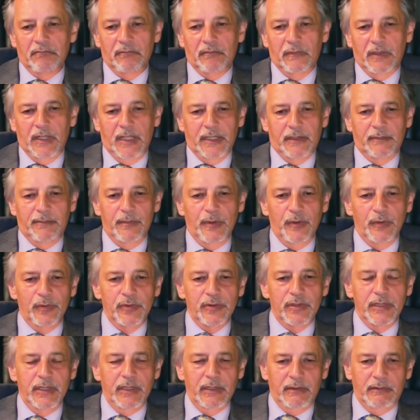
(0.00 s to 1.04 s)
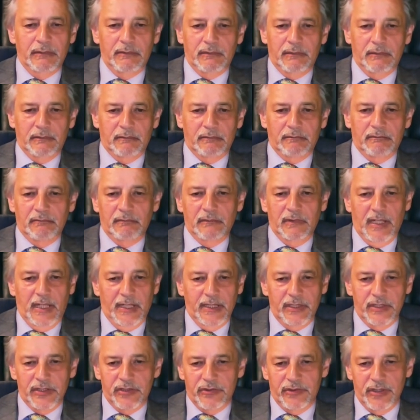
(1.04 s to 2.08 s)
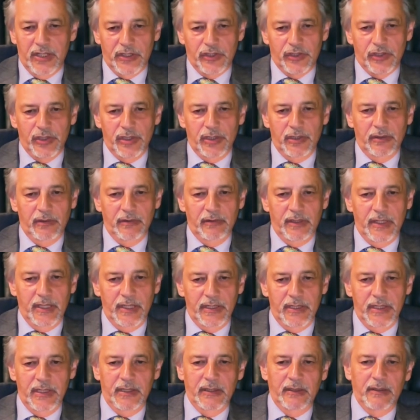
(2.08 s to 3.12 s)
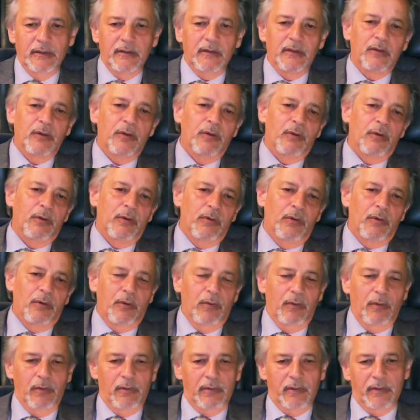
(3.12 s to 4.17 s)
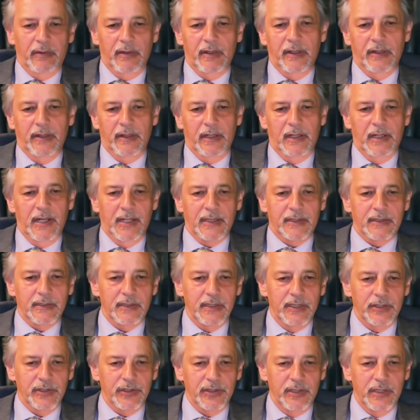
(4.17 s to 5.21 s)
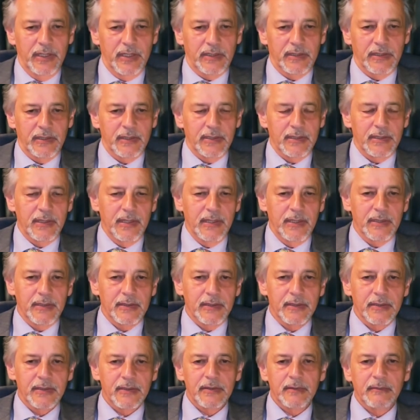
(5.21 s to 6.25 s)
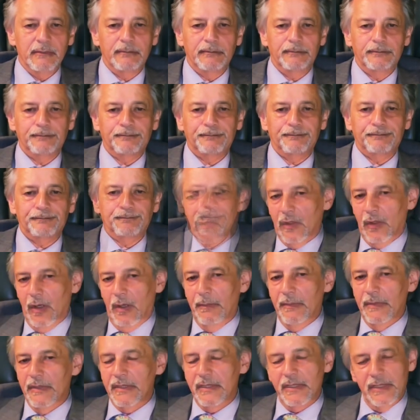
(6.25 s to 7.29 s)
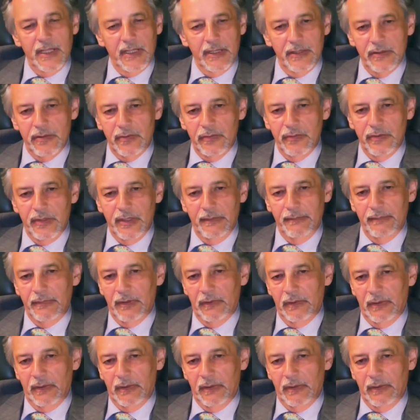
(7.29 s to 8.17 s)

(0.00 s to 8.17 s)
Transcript: like music, light stretching, reading, or relaxation exercises. Common sense to dim your